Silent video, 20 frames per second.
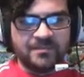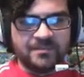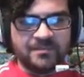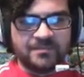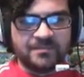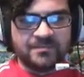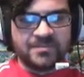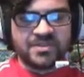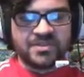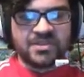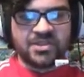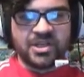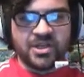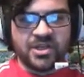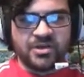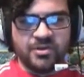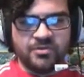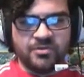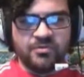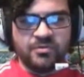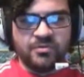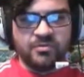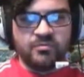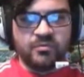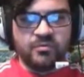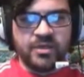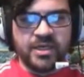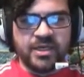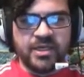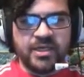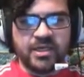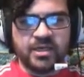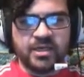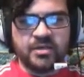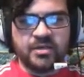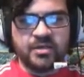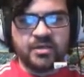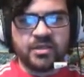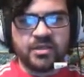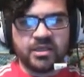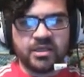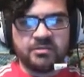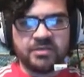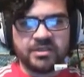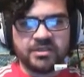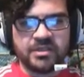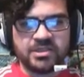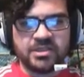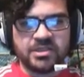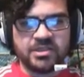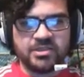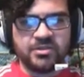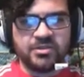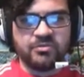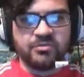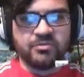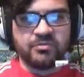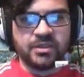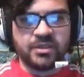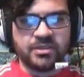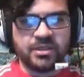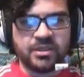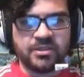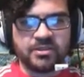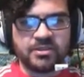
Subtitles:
So we are going to weld it onto